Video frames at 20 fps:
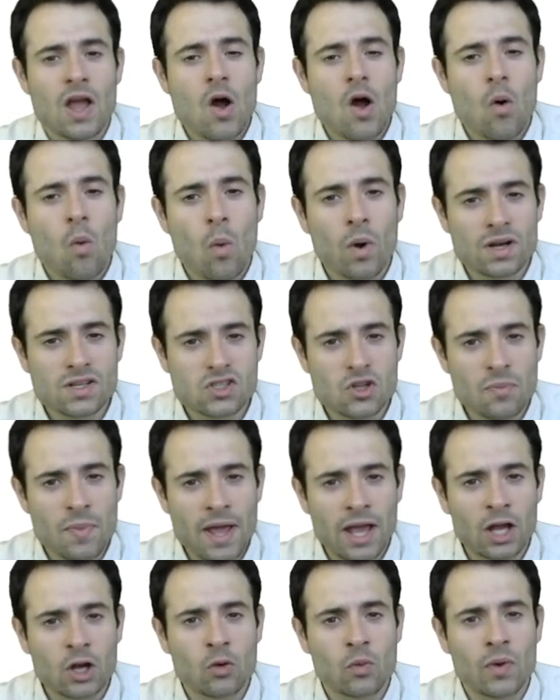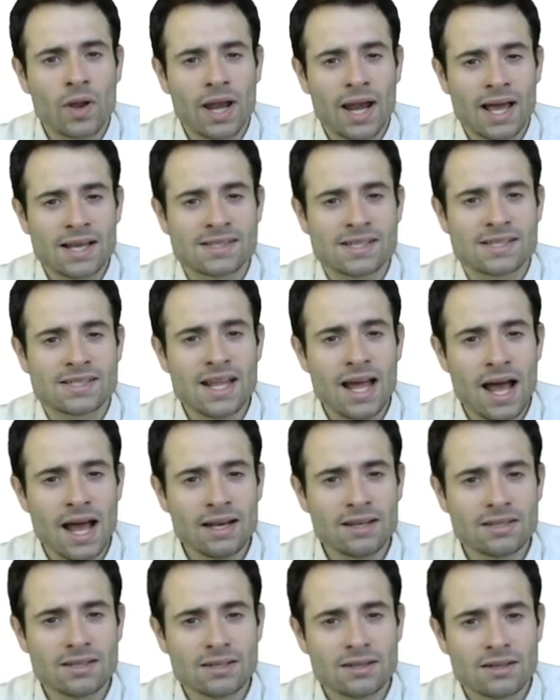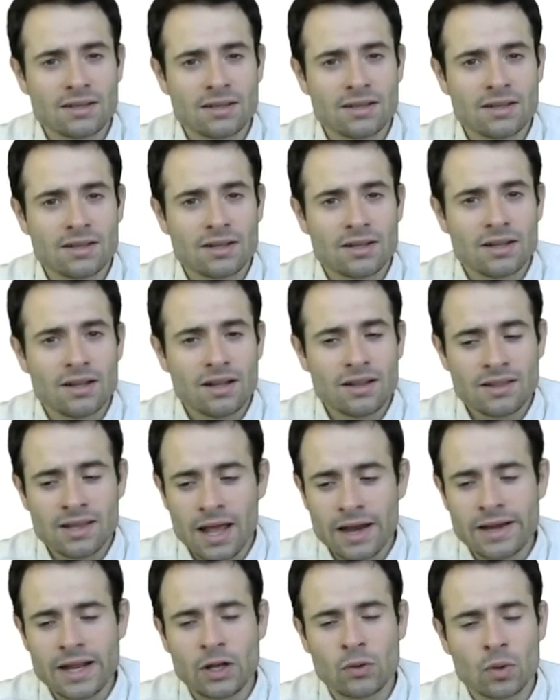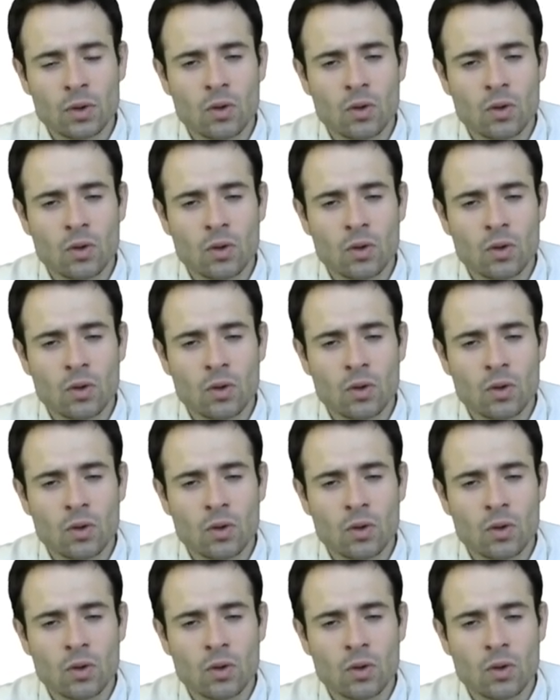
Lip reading: Once the bank realizes that, then it will